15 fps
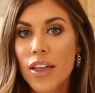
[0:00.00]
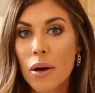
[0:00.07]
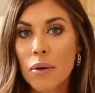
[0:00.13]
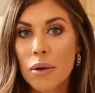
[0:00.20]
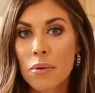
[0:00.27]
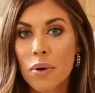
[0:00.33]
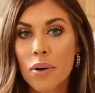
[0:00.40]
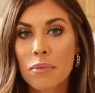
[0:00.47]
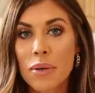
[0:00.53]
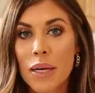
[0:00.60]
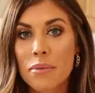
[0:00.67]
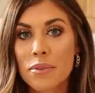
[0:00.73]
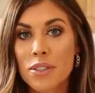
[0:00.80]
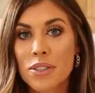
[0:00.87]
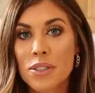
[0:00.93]
That way we'll be
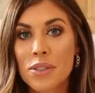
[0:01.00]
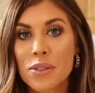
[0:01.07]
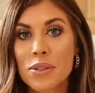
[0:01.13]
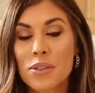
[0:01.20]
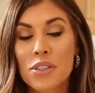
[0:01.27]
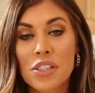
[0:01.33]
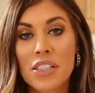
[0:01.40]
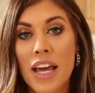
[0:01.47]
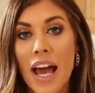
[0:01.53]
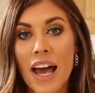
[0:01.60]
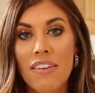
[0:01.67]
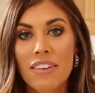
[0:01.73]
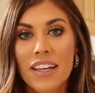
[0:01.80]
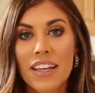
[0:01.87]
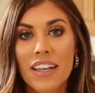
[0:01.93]
able to just
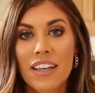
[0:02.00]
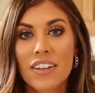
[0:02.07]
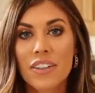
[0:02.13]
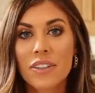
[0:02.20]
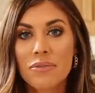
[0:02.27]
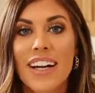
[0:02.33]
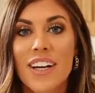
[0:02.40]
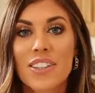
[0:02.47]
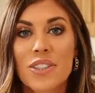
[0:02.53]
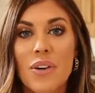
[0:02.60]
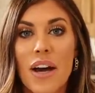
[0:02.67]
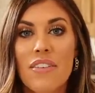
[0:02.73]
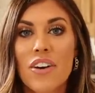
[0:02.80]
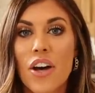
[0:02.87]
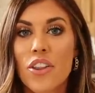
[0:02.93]
have it here. I also
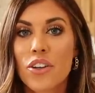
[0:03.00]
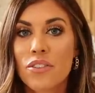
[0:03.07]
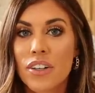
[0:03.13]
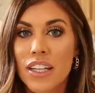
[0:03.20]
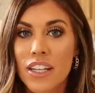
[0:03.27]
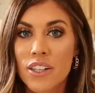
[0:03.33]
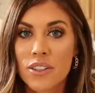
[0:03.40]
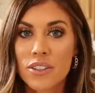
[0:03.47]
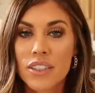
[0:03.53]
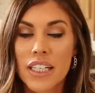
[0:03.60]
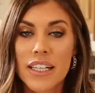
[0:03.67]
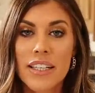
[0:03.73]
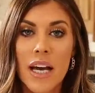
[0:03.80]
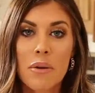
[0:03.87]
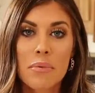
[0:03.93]
have other videos
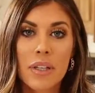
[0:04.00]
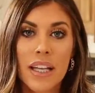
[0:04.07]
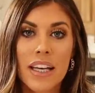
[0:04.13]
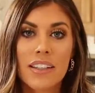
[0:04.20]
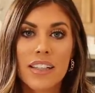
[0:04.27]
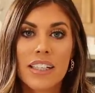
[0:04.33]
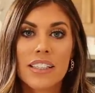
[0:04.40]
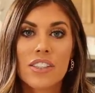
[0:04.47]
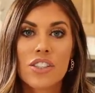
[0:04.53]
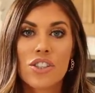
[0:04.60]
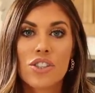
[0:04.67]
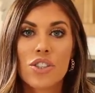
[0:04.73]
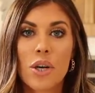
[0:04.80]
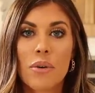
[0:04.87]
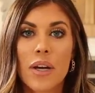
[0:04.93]
in that
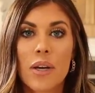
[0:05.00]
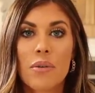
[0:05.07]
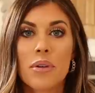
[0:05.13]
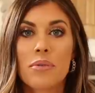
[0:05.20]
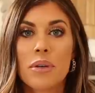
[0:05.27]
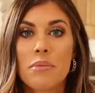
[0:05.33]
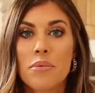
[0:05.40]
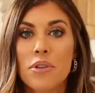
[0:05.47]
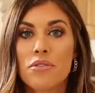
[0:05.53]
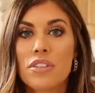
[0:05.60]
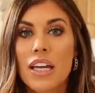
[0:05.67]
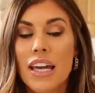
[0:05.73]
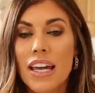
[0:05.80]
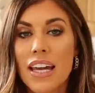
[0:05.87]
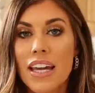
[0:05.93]
playlist showing when we
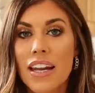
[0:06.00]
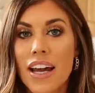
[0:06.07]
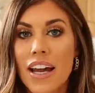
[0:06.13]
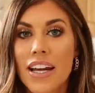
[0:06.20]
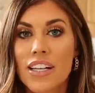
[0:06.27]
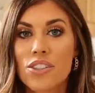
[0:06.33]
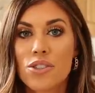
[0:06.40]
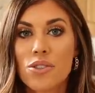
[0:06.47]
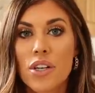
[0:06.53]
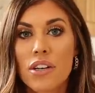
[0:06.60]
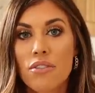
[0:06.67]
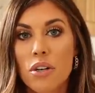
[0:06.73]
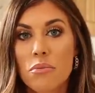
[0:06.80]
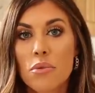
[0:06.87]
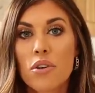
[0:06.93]
moved in. I had 2
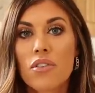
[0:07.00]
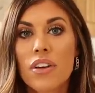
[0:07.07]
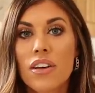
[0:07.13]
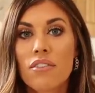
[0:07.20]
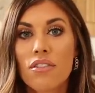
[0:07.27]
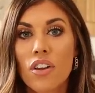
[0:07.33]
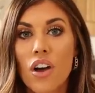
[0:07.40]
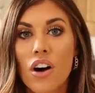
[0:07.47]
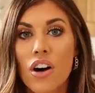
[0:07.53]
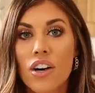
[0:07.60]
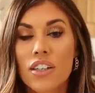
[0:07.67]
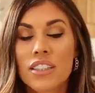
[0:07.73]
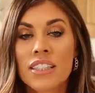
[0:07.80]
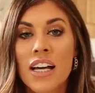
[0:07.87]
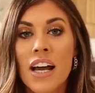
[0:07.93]
different moving
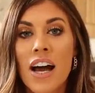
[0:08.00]
vlogs.